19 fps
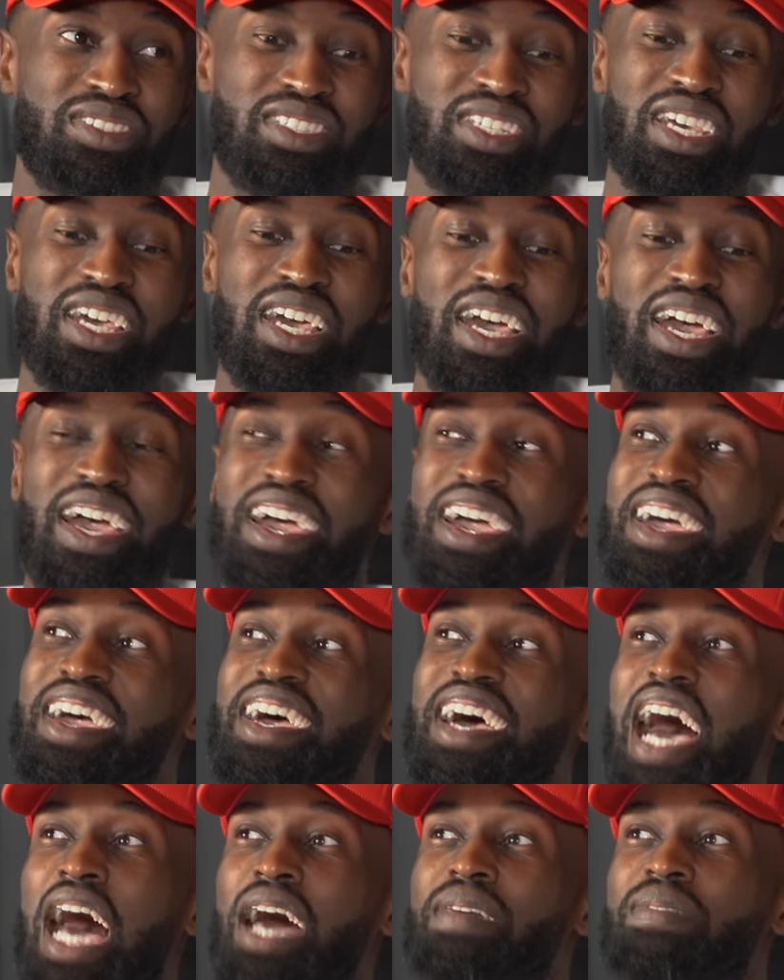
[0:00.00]
was.
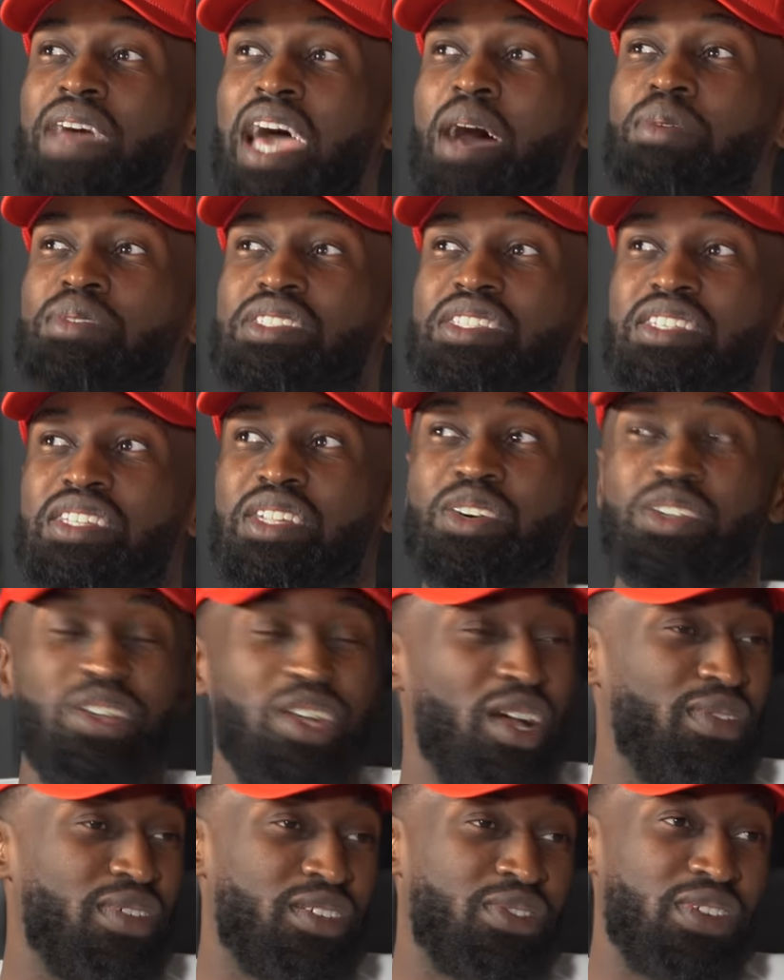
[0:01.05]
I, I, was a little
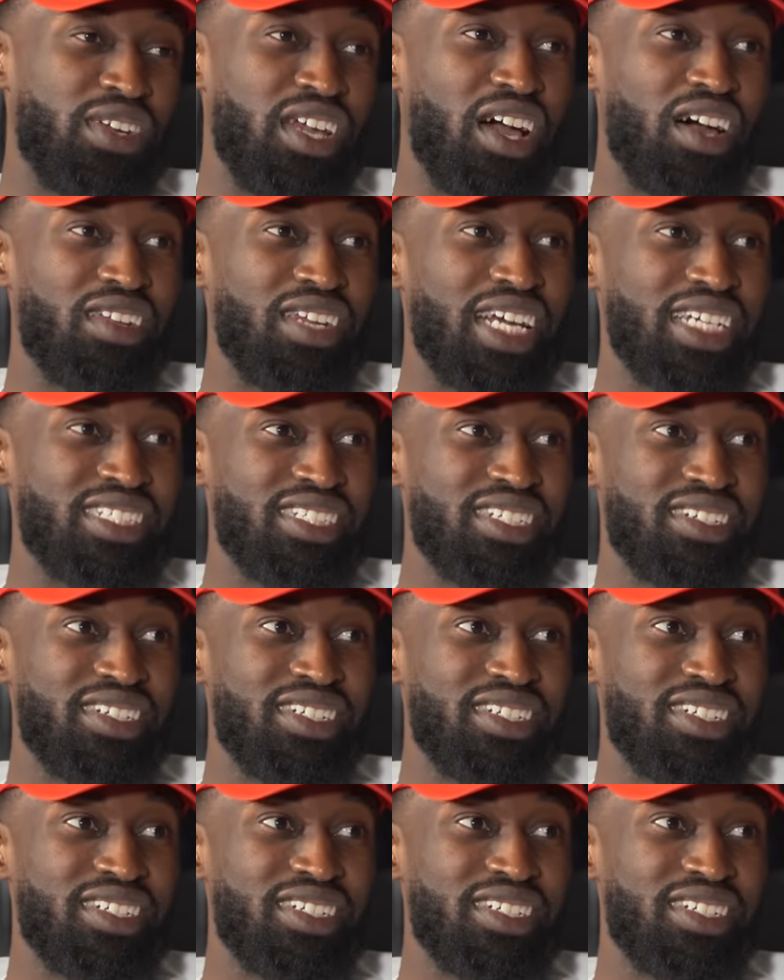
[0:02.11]
nervous for y'all in that. It was